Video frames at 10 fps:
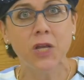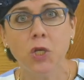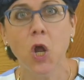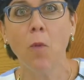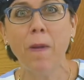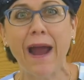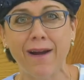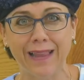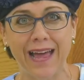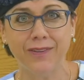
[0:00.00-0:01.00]
no
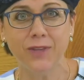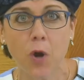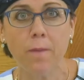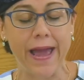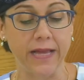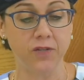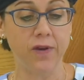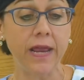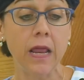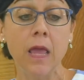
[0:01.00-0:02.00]
parallel, no match,
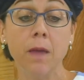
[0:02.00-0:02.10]
right?